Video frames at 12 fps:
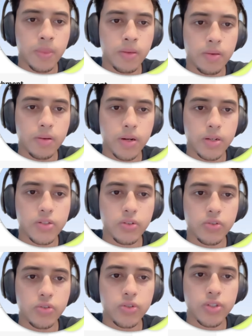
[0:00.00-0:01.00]
All right, so
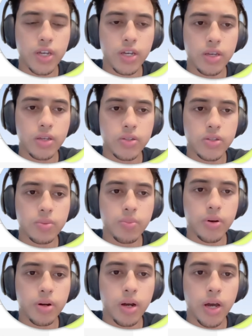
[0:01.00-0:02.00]
2 seconds to
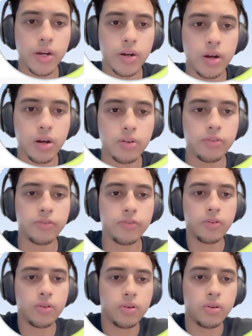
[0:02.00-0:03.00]
put on and off,
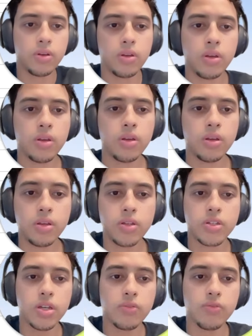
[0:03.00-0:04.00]

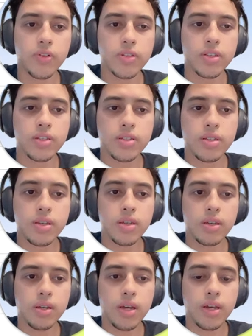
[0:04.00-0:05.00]
shave
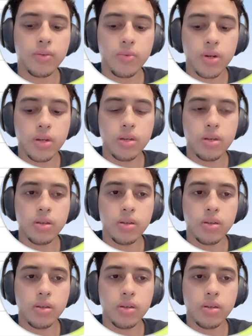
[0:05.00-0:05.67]
resistant, lightweight.